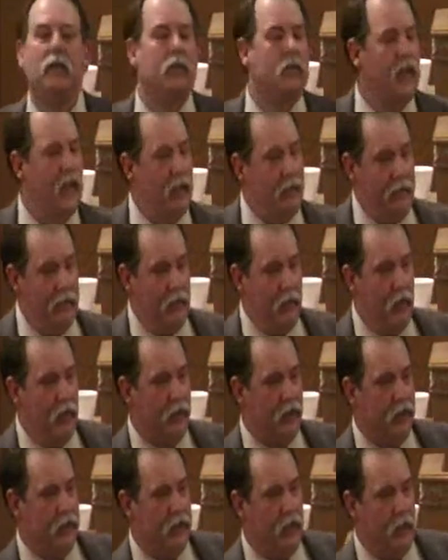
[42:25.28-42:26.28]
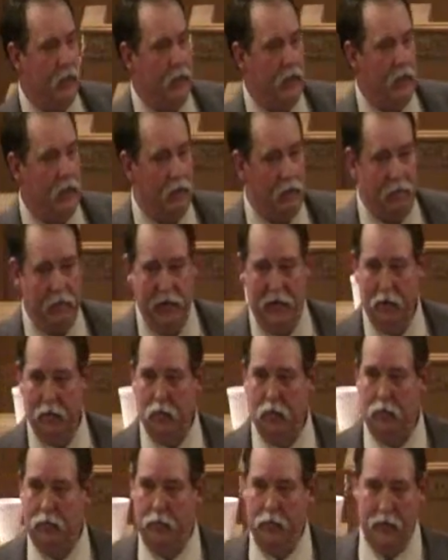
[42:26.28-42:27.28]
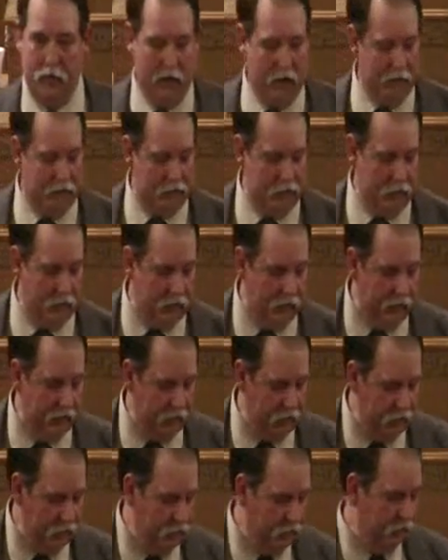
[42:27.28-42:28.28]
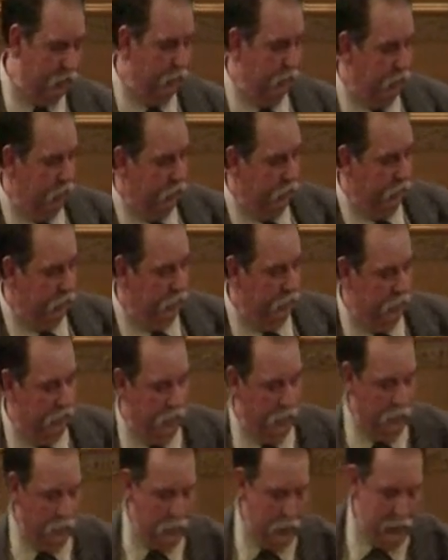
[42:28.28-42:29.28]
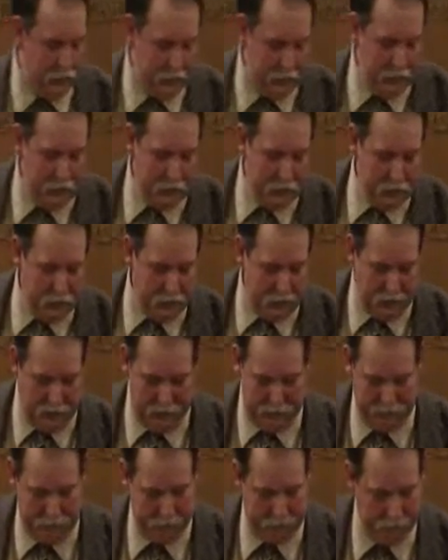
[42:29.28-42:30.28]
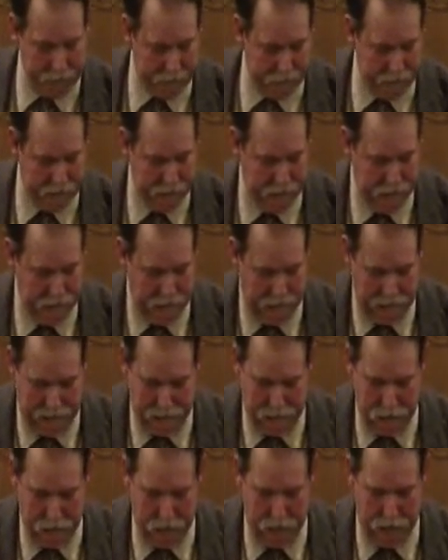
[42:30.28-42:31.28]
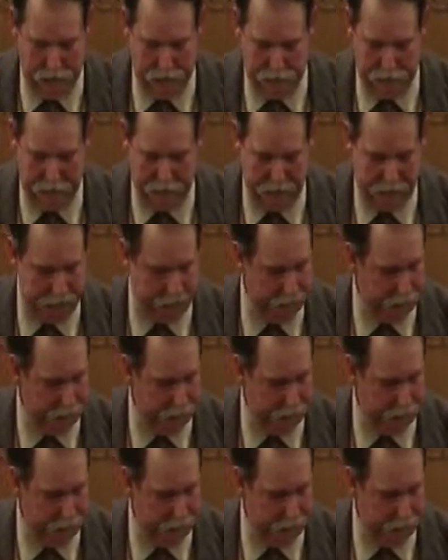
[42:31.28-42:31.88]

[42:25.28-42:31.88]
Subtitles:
If you have any questions, I'll be available after the lectures. Appreciate your time. Enjoy your freedom.